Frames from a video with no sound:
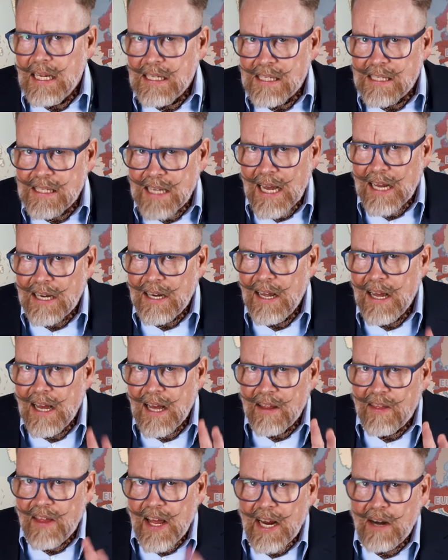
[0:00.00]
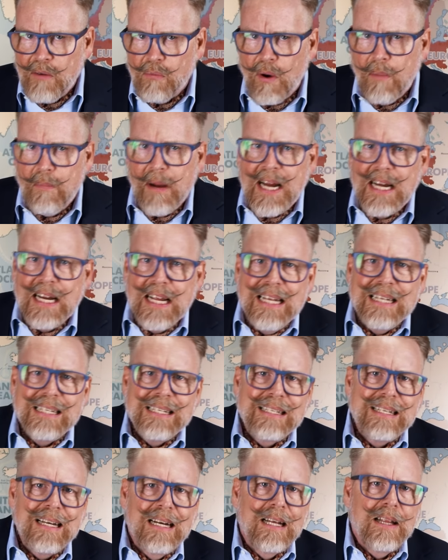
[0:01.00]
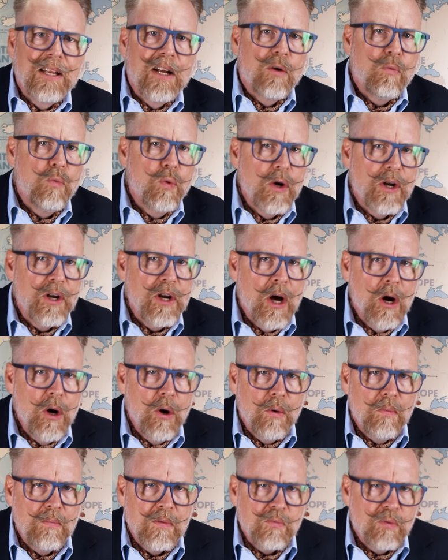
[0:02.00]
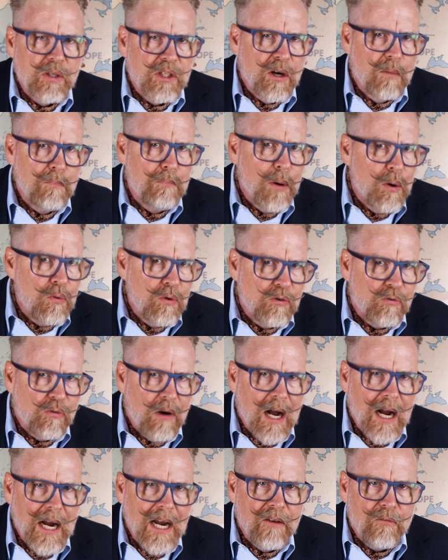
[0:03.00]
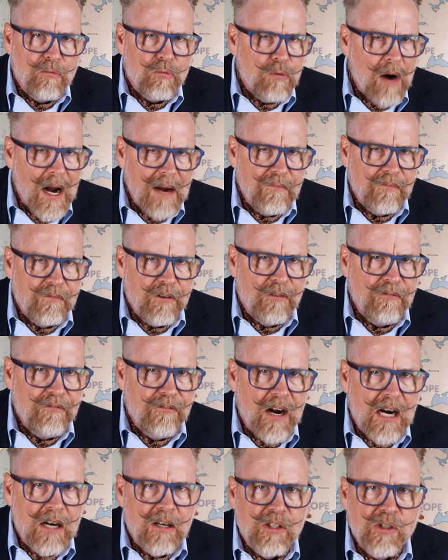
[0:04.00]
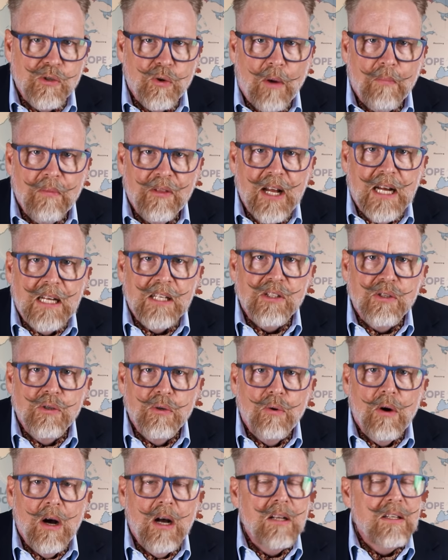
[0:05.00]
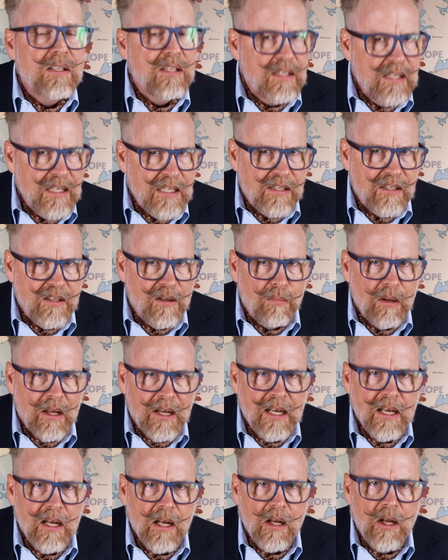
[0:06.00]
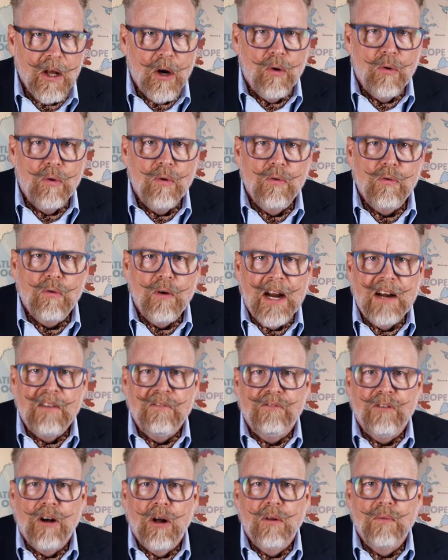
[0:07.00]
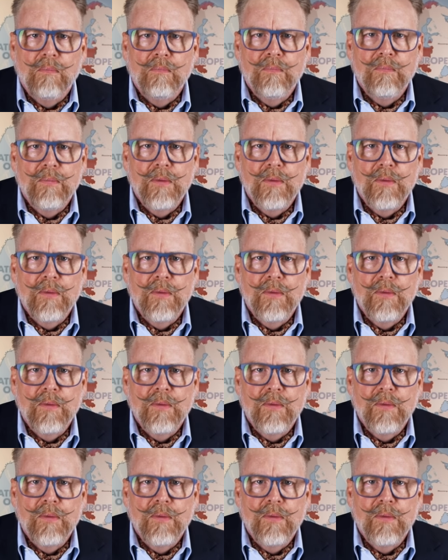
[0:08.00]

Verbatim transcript: Instead, they remain inside their wooden homes, which are bone dry and ripe for a firestorm thanks to unseasonably low rainfall.